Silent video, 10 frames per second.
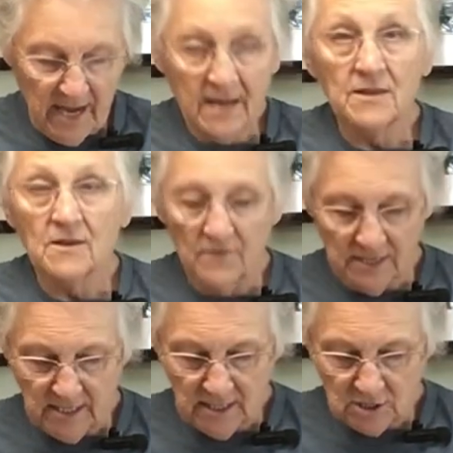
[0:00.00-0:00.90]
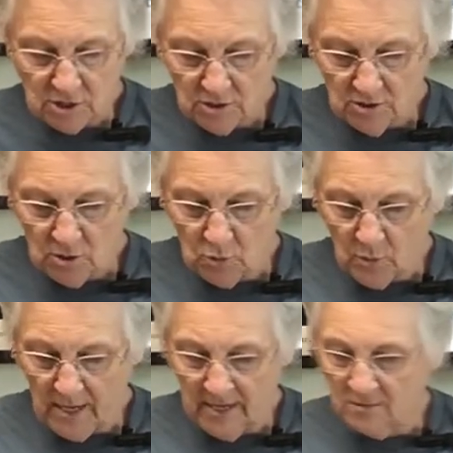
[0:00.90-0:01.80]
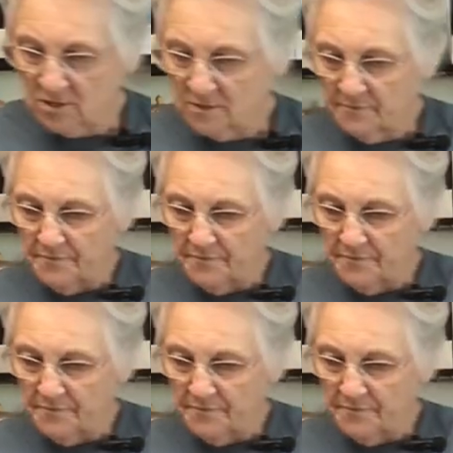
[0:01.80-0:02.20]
eighth of an inch little rounds.